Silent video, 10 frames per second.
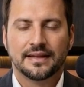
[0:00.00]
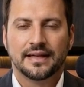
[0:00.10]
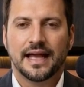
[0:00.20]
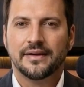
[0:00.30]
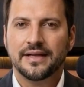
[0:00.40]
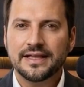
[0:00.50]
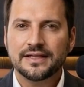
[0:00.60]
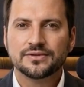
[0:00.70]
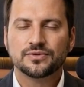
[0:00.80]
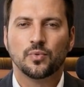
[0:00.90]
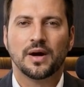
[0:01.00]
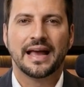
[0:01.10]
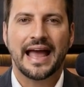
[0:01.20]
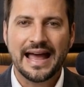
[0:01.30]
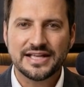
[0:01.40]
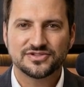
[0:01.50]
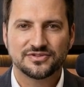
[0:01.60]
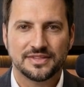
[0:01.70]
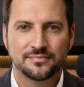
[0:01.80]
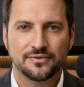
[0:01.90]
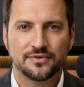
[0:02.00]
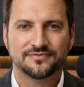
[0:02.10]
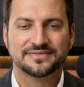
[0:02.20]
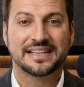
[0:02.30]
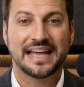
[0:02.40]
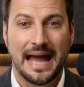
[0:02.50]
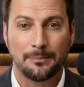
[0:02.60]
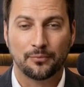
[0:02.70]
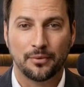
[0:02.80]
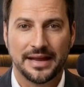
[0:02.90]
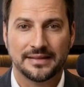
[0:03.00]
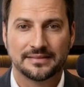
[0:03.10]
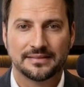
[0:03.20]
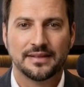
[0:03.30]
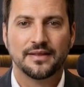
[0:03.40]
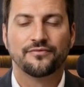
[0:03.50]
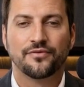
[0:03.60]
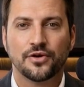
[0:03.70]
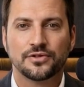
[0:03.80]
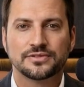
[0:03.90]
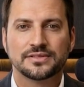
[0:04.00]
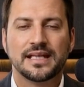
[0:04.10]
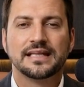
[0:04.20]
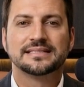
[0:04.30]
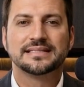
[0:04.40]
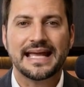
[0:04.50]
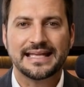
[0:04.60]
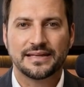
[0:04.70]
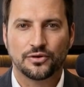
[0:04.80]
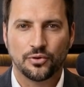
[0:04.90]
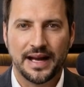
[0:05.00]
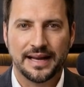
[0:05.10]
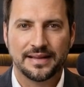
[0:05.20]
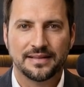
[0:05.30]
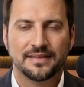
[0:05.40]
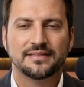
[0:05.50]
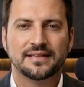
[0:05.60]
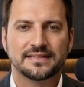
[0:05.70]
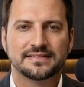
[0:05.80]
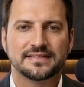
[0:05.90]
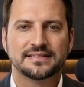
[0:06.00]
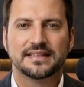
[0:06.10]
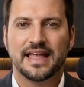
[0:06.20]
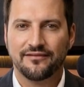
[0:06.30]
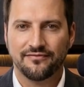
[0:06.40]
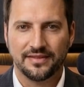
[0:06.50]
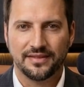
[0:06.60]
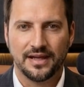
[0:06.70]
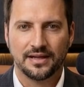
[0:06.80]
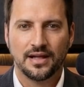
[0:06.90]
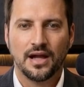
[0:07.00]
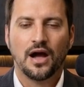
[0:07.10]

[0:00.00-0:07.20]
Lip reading: Now, here's what actually moves cap rates. First, tenant credit. This is everything.